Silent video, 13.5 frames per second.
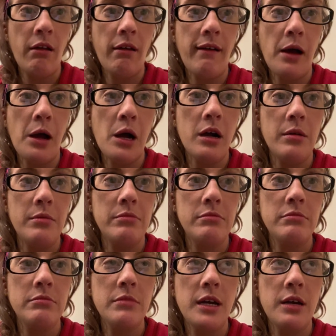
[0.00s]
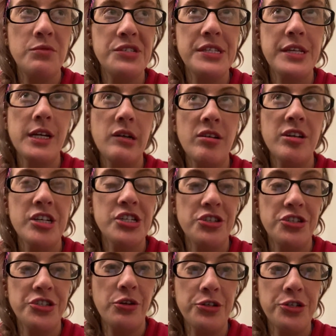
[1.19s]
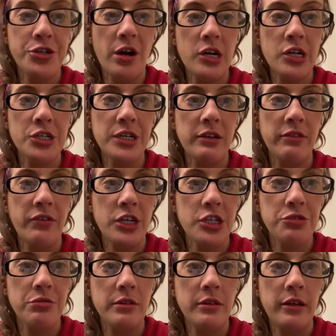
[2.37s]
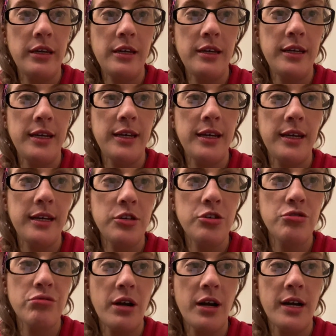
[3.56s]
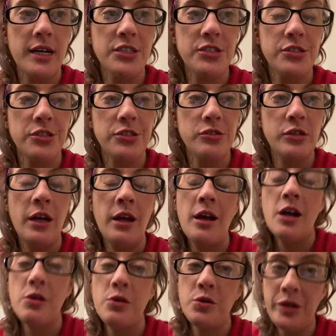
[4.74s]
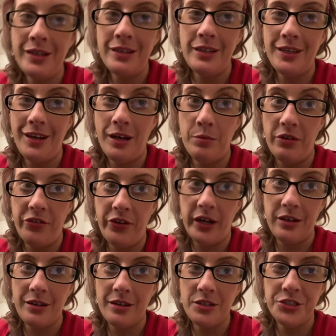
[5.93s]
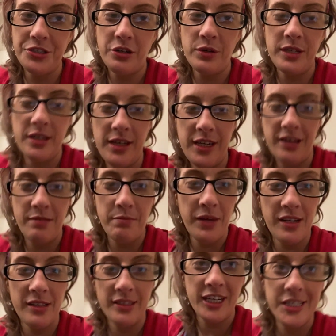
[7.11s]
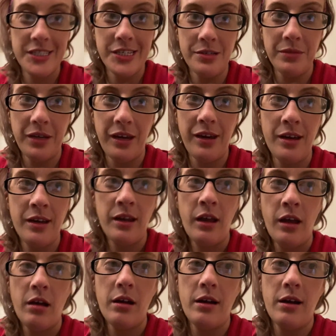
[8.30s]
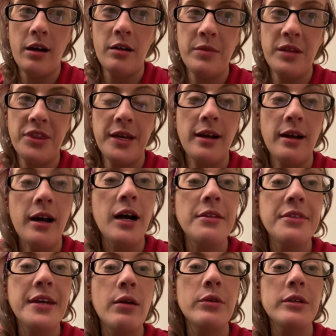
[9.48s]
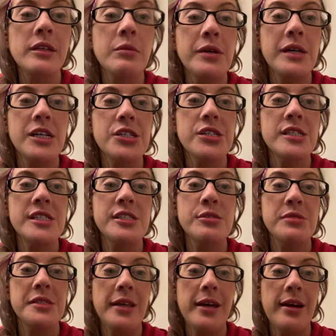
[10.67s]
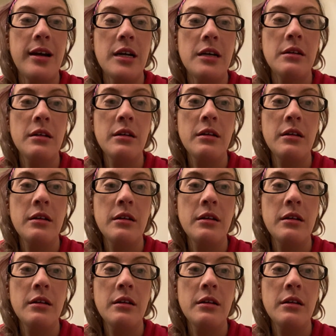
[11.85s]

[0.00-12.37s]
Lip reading: and was there on an assault charge. And eventually he tried to, granted, I'm a fighter, so he didn't get many licks on me. And thank God that one of the patients was there